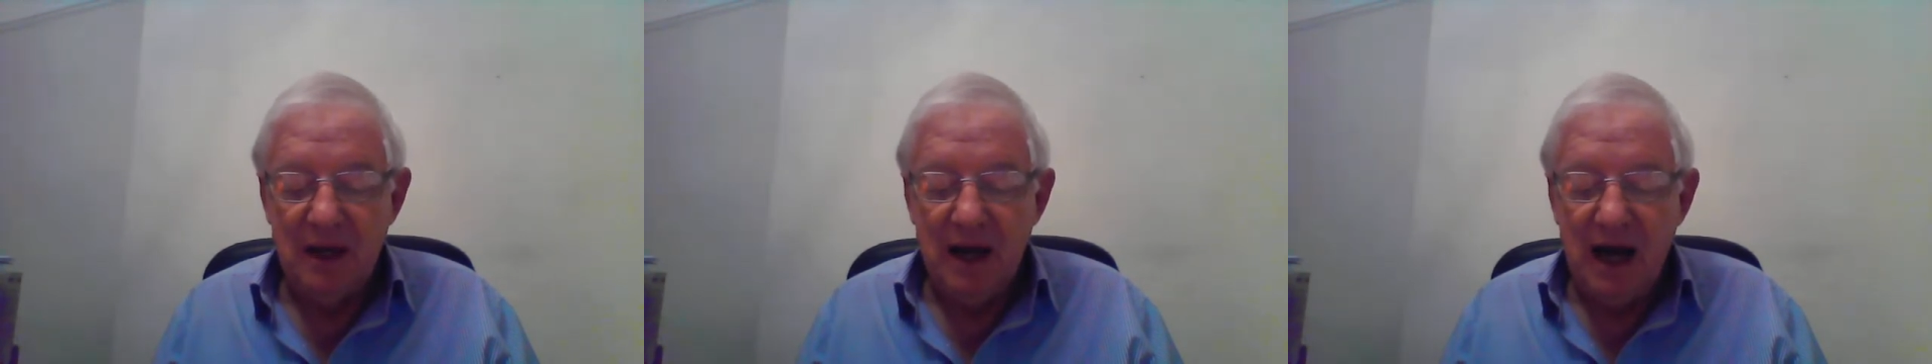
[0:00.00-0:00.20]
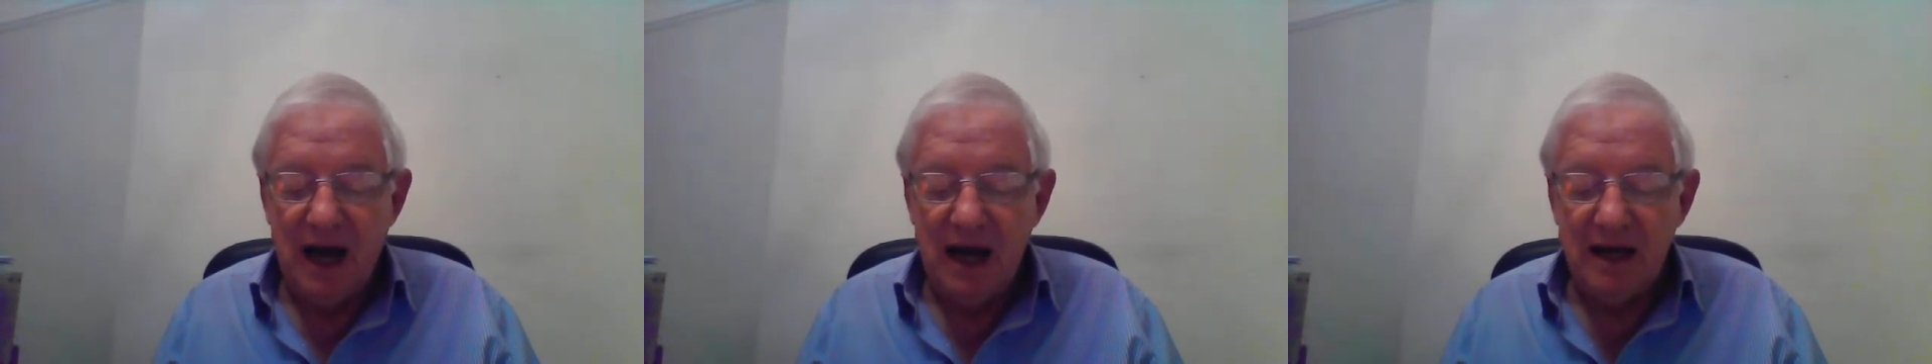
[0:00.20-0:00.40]

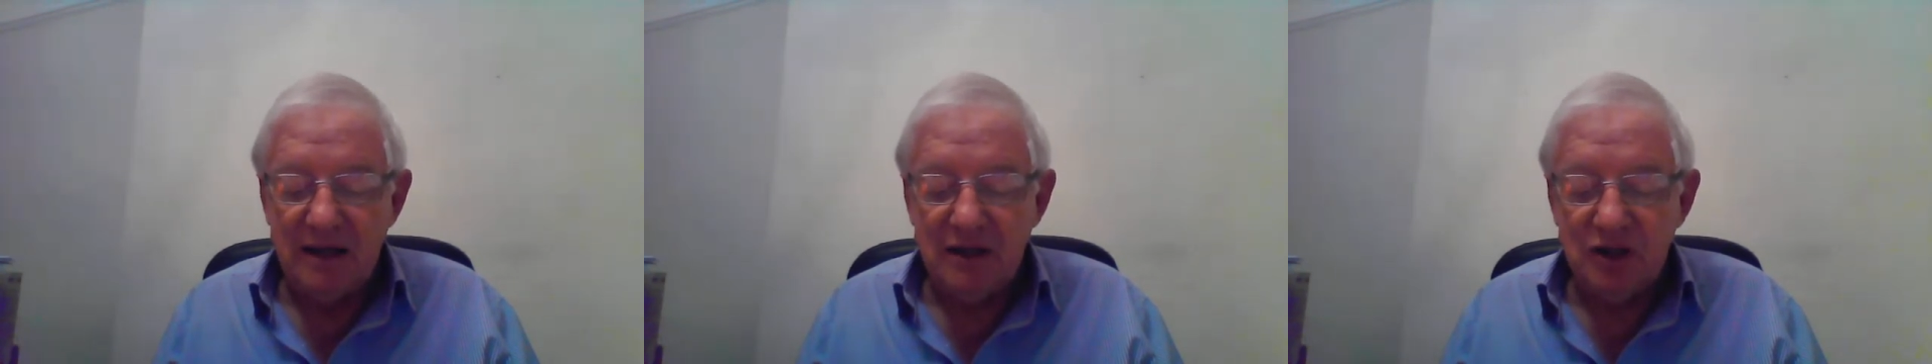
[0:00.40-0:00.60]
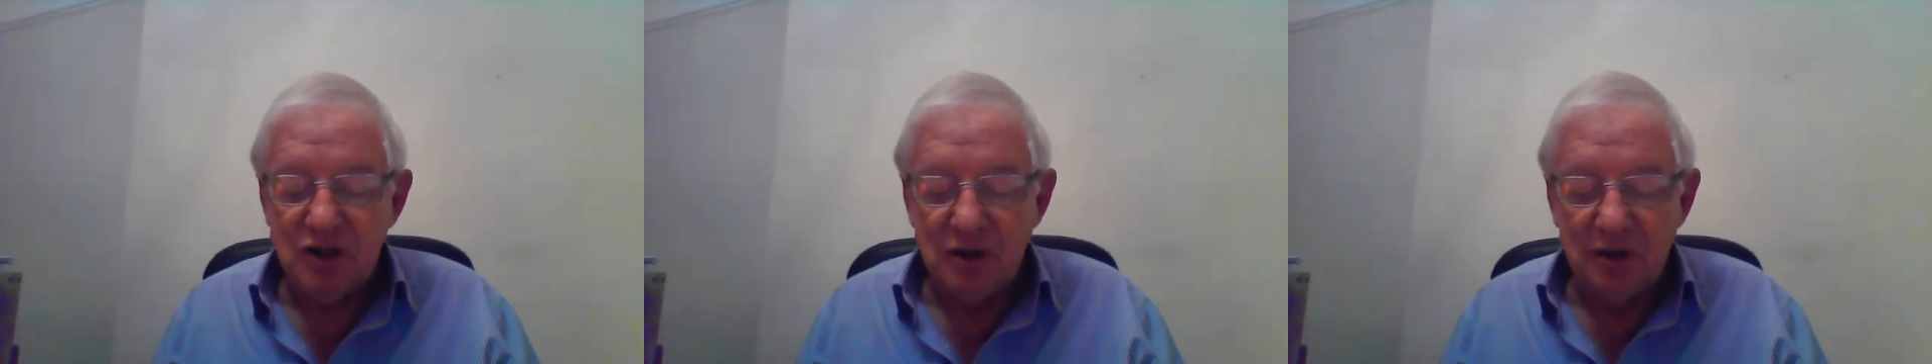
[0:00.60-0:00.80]
I
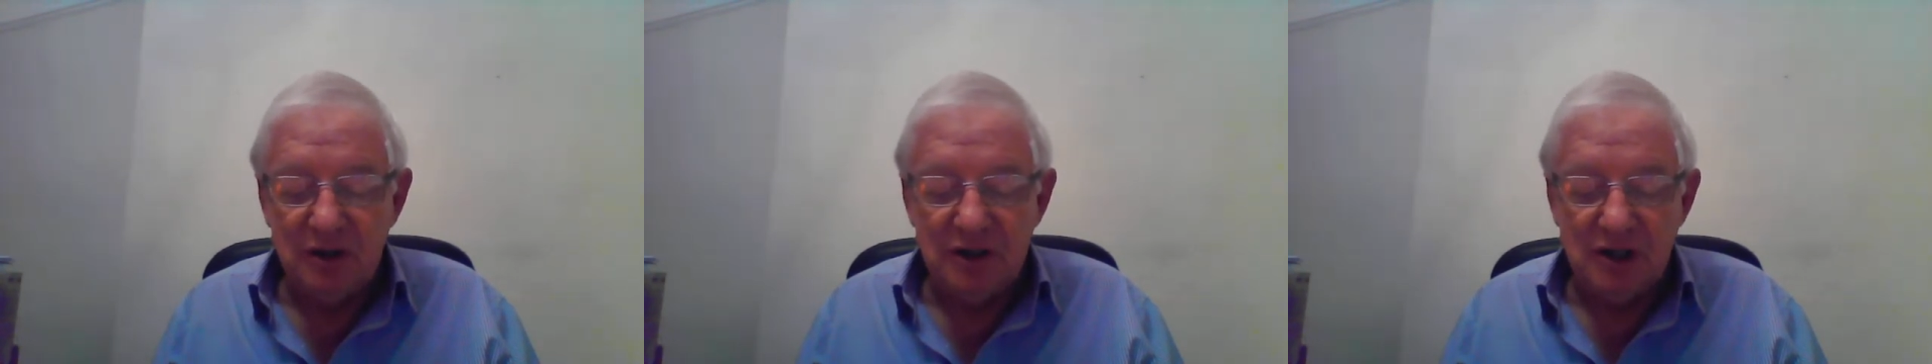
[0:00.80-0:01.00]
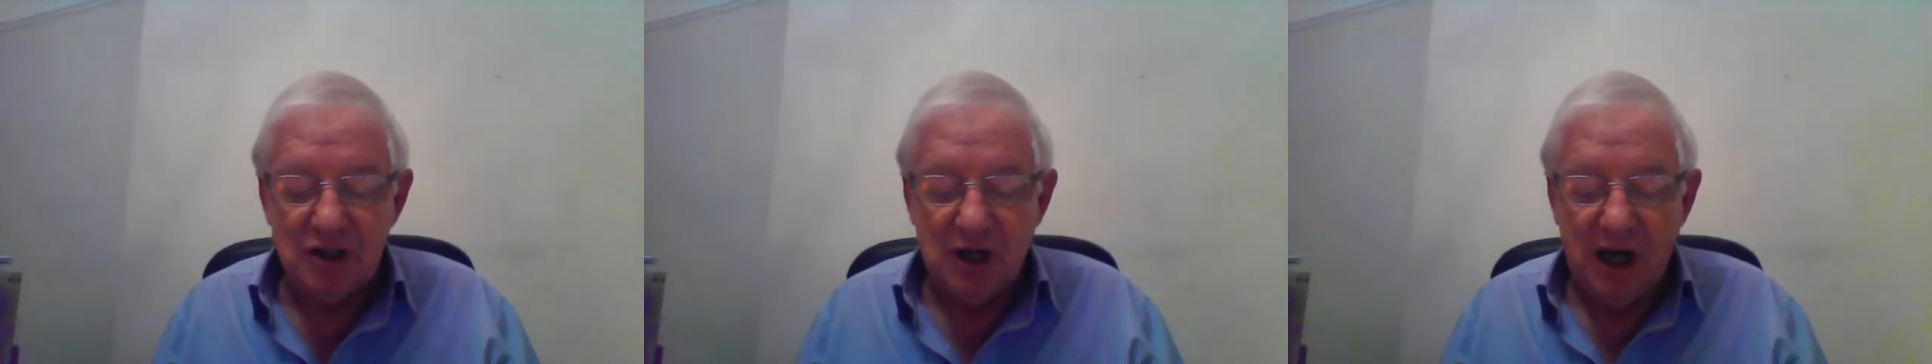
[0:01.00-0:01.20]
understood as
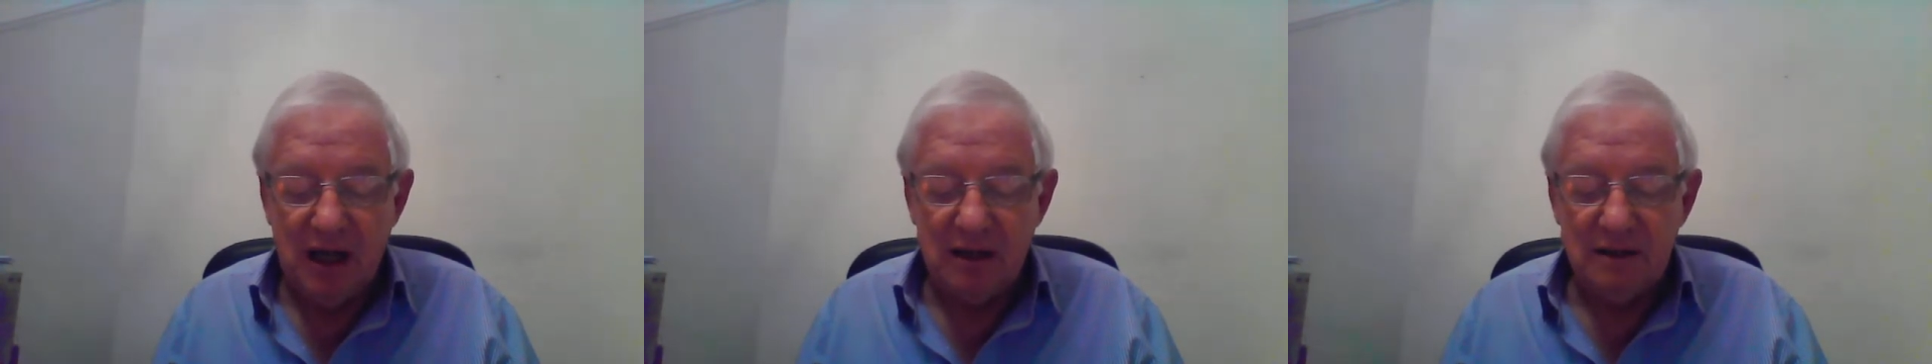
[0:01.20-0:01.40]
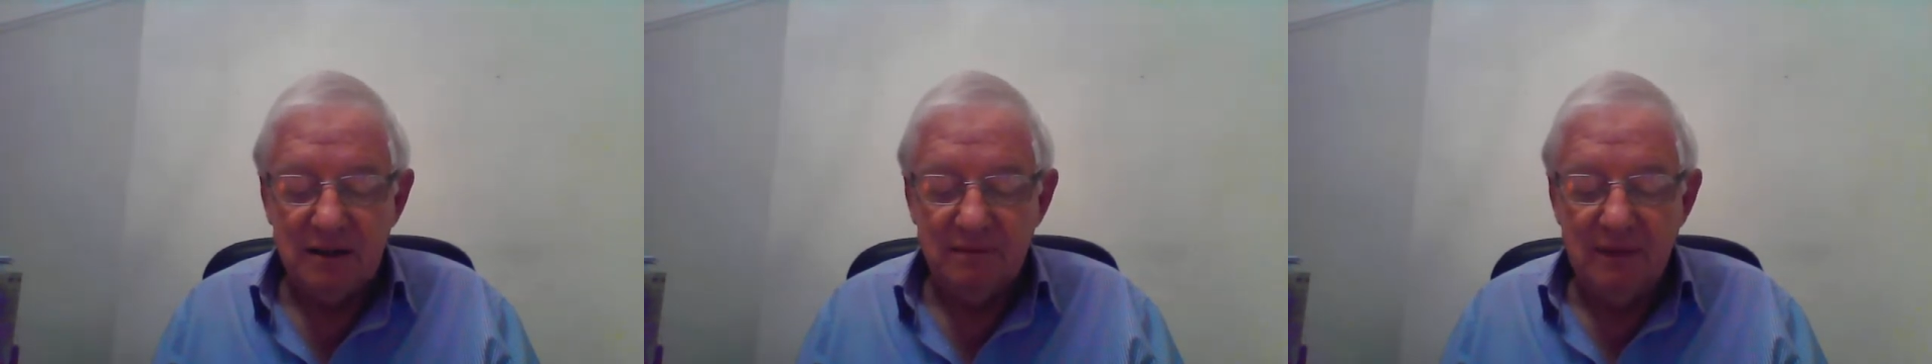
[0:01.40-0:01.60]
a
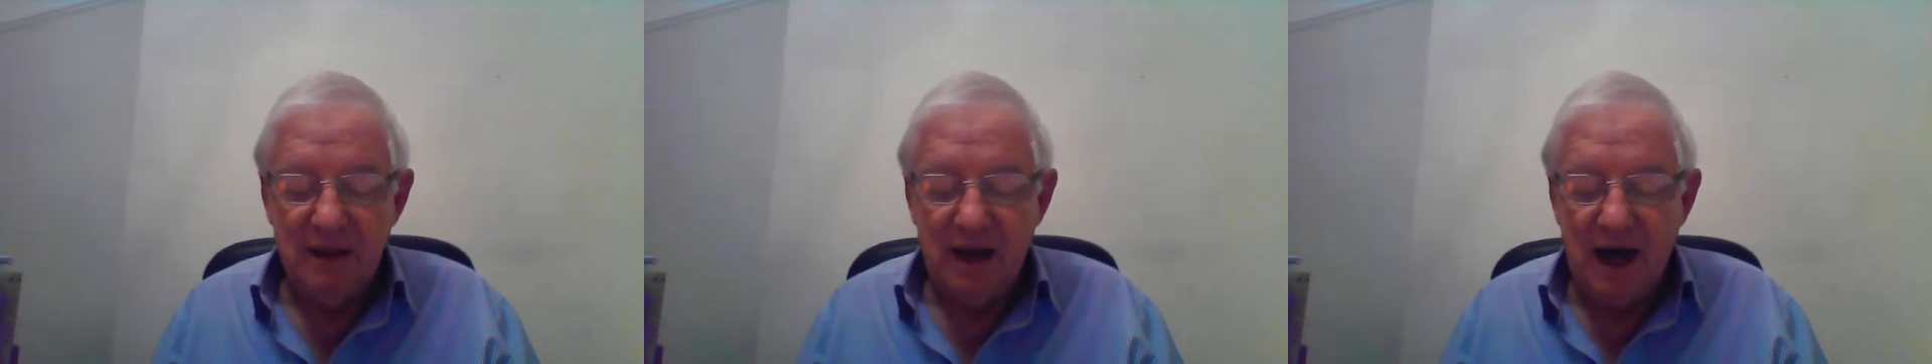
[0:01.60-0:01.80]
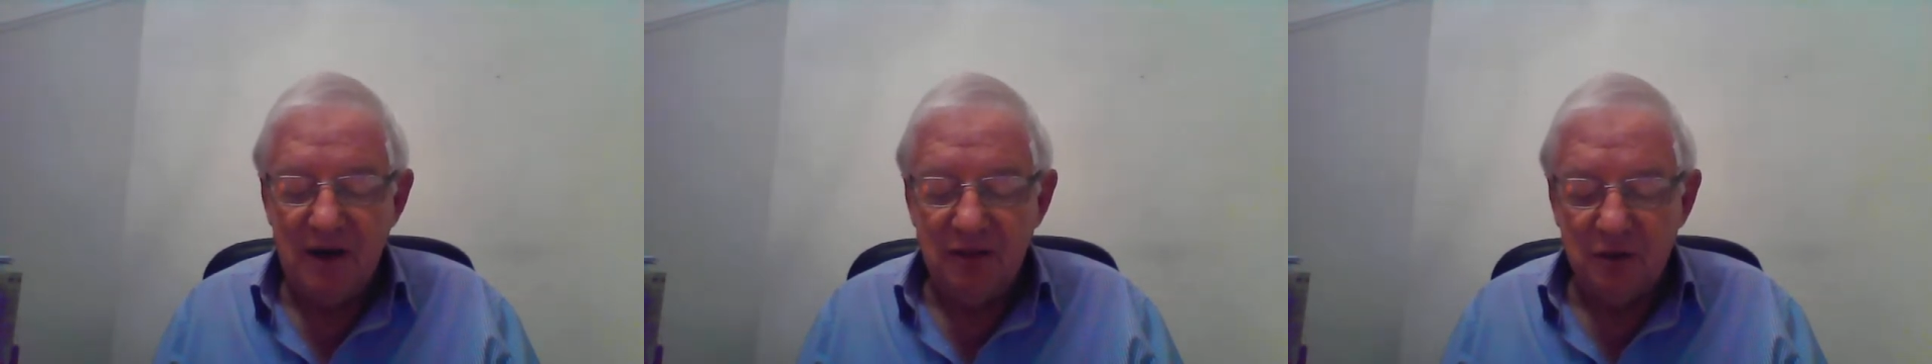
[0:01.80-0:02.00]
child.
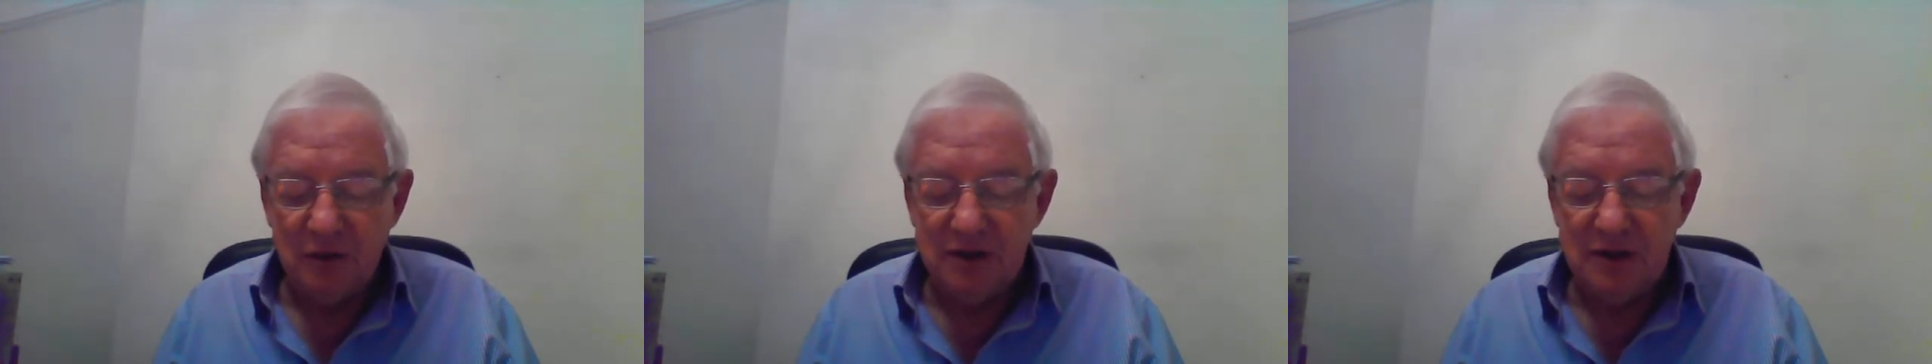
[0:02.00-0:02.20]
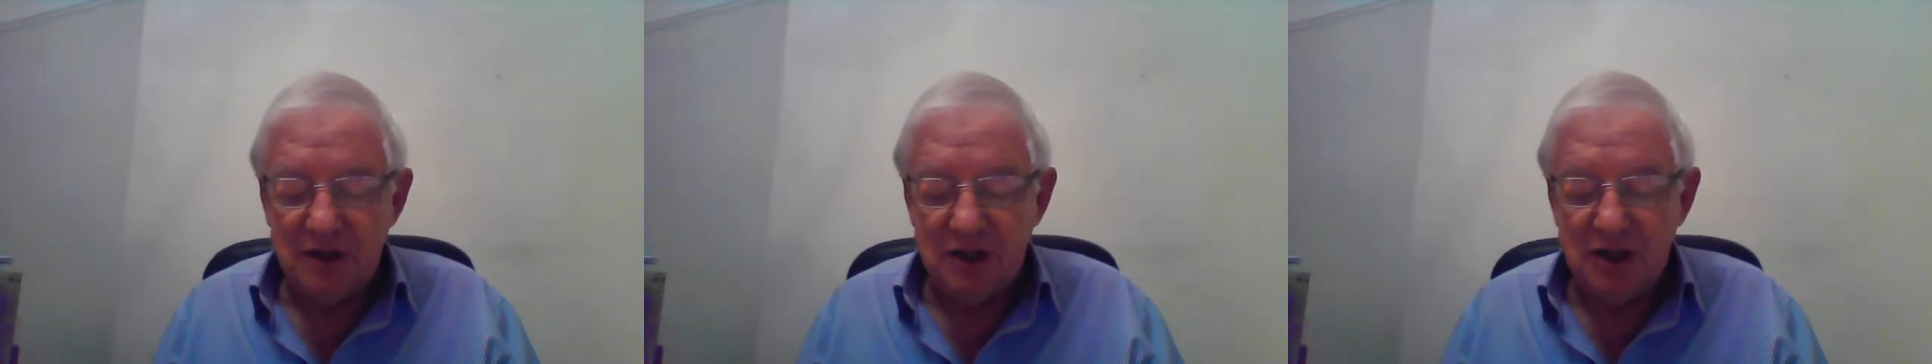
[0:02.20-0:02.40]
I thought
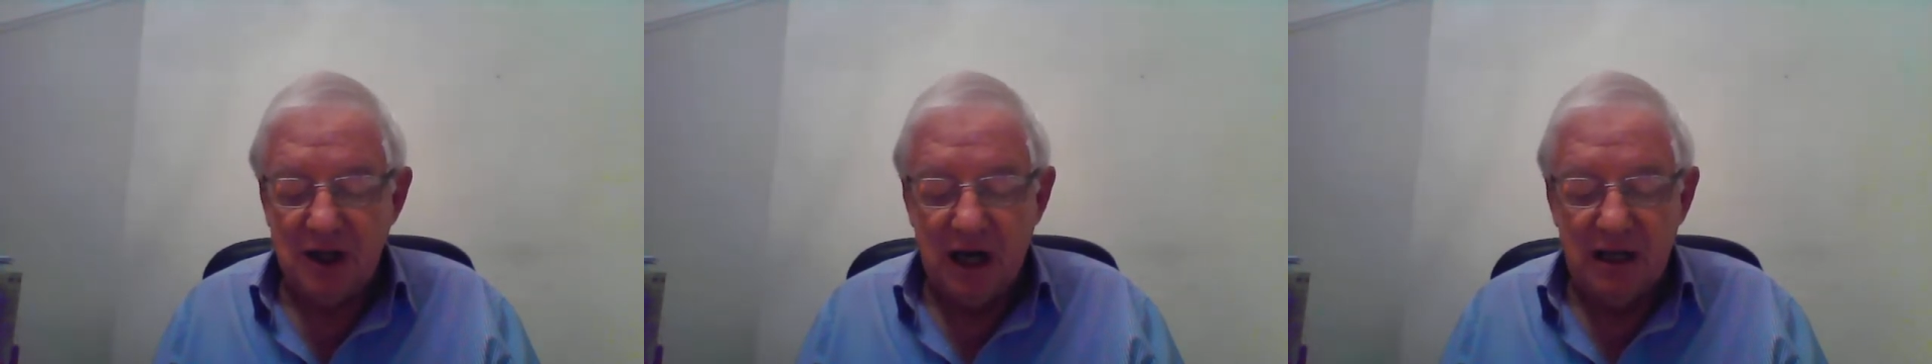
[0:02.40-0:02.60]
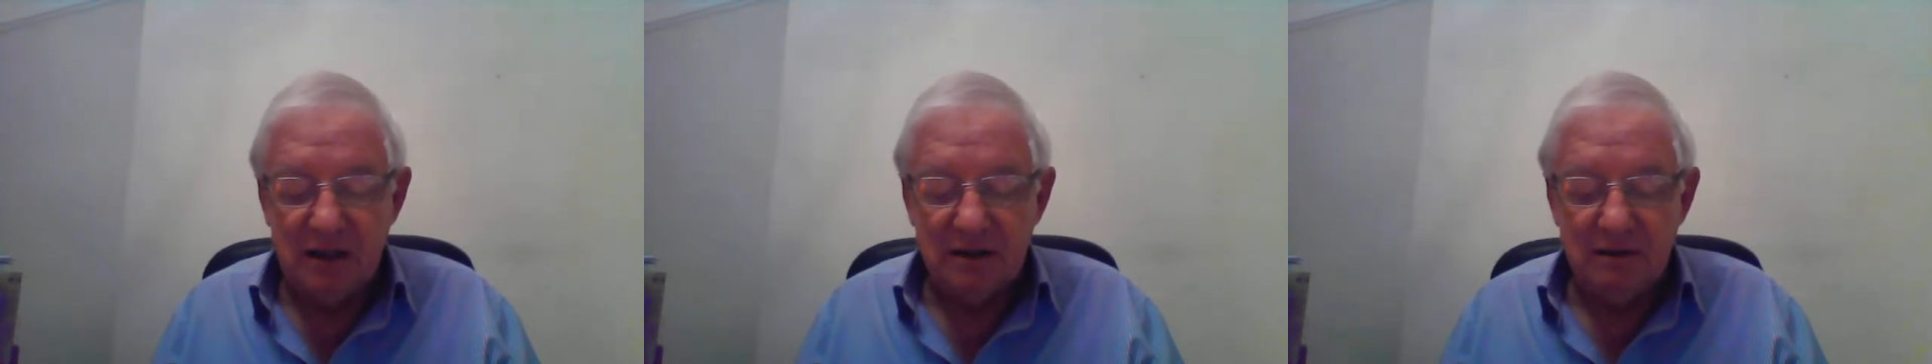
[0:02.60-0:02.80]
as a
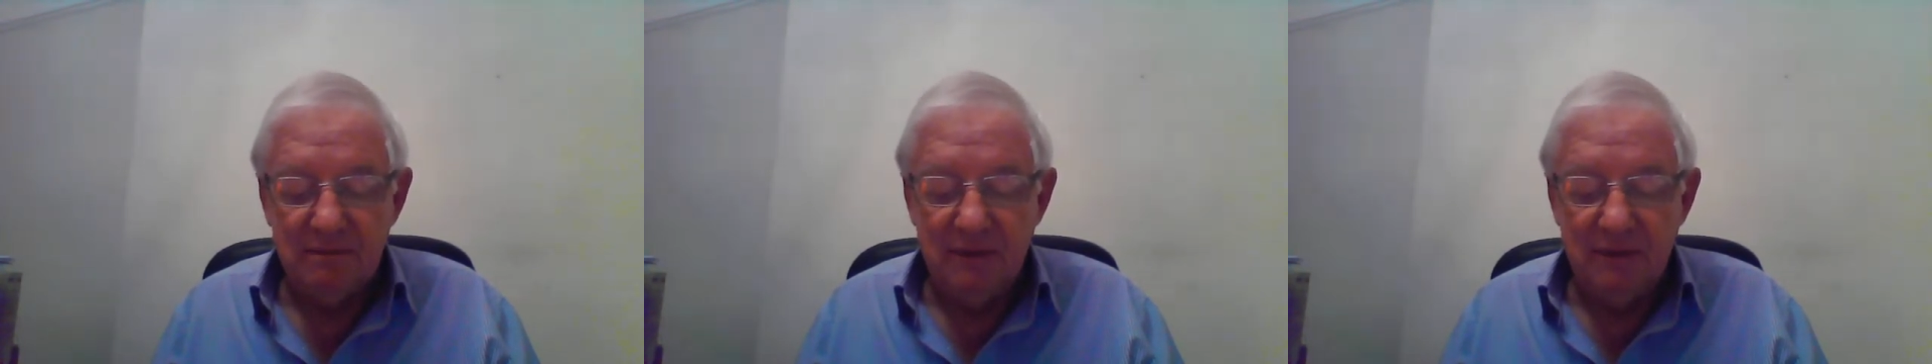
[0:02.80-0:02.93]
child.